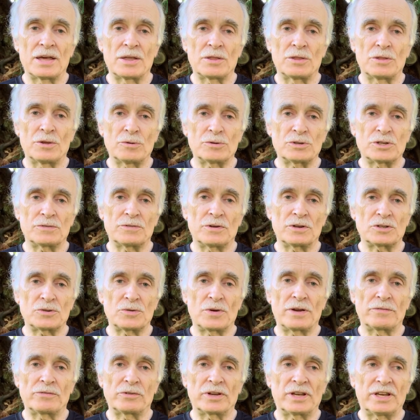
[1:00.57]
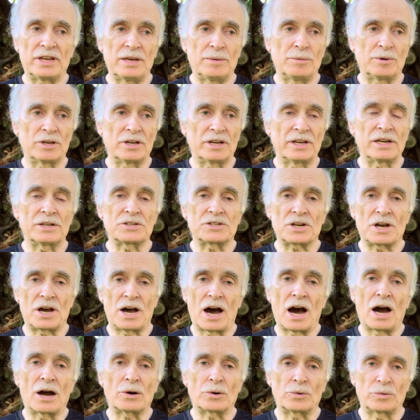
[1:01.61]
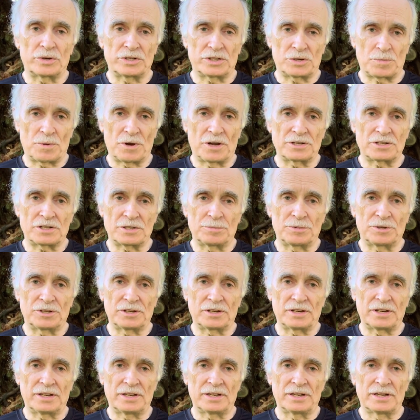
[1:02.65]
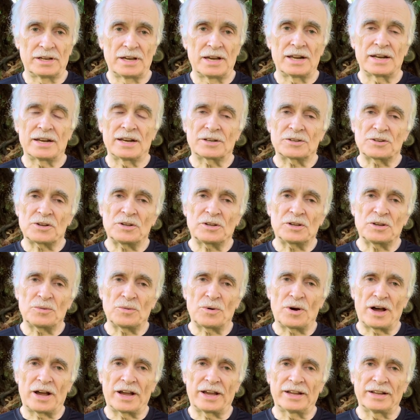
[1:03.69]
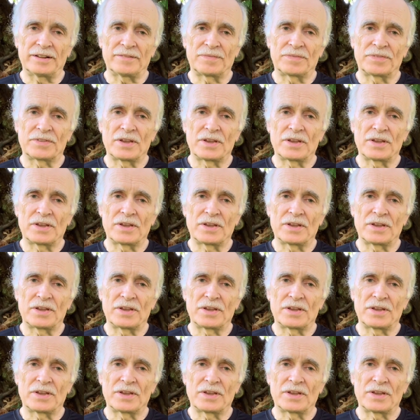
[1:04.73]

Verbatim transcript: Those of us who have leukemia, it's our responsibility. And I'll tell you why.